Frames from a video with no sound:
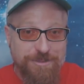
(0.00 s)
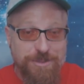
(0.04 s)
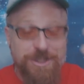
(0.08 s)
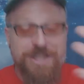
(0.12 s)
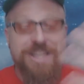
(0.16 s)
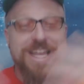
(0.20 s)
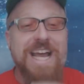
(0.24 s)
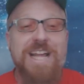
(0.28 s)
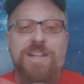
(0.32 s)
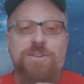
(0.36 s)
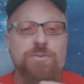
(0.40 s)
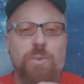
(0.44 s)

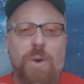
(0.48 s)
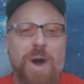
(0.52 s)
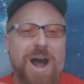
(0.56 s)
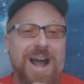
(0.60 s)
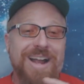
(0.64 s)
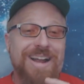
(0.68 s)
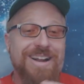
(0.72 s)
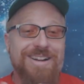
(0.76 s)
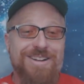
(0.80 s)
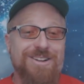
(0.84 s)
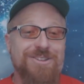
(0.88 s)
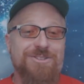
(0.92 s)
but that's
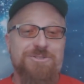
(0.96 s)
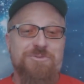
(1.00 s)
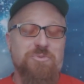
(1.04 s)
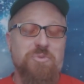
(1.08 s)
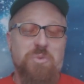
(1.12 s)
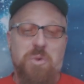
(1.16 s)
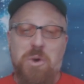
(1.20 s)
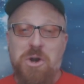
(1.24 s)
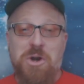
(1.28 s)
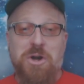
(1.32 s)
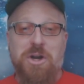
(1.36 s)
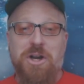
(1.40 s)
why it
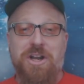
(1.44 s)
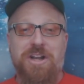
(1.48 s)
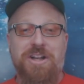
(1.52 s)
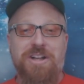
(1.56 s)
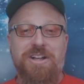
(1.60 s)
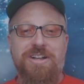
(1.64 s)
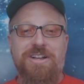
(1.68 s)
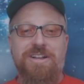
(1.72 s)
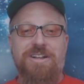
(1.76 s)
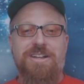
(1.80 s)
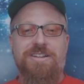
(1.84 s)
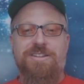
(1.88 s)
doesn't work
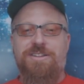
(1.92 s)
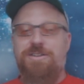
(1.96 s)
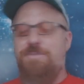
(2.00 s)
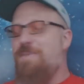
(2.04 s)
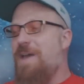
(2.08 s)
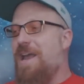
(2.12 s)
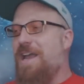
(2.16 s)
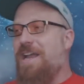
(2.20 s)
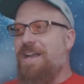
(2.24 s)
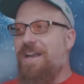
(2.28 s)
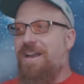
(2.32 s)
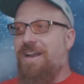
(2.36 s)

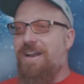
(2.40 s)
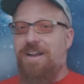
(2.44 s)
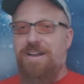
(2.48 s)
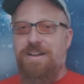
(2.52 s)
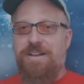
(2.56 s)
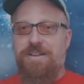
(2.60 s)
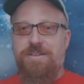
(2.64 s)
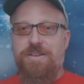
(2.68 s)
to make,